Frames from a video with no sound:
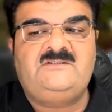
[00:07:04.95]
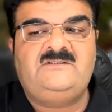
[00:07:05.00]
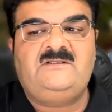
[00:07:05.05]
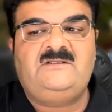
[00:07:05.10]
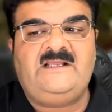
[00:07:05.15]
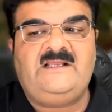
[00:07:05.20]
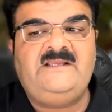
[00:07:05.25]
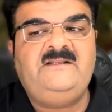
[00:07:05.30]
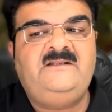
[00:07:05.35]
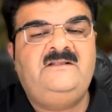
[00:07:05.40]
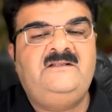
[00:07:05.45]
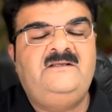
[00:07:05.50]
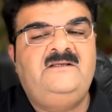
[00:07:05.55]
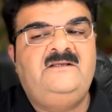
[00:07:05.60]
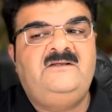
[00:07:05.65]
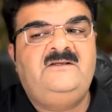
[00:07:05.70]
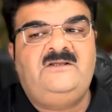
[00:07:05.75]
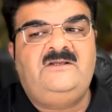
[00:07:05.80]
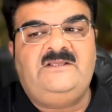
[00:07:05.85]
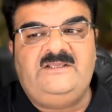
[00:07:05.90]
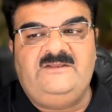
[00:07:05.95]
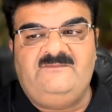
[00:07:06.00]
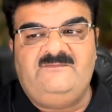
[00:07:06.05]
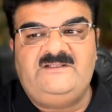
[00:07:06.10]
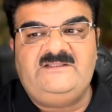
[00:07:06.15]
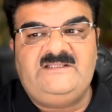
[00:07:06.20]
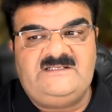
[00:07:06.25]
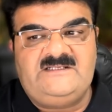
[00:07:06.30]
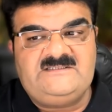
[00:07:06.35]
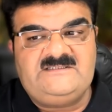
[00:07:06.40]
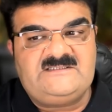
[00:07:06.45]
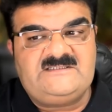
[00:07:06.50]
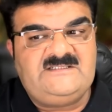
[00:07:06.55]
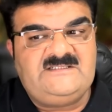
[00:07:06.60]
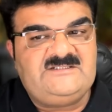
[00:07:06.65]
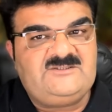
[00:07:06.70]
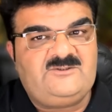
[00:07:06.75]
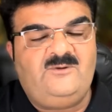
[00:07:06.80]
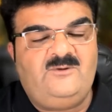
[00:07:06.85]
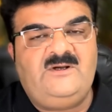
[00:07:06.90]
right? Even there is a
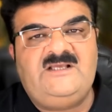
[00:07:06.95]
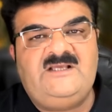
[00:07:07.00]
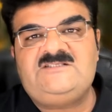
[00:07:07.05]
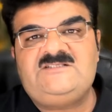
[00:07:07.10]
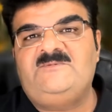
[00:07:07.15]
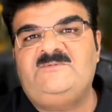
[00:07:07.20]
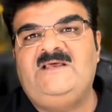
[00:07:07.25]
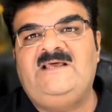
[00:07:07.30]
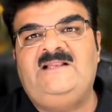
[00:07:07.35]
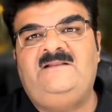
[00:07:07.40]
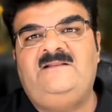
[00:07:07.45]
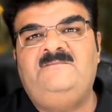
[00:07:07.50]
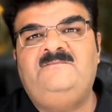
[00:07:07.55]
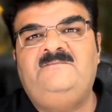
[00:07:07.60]
Cisco as well.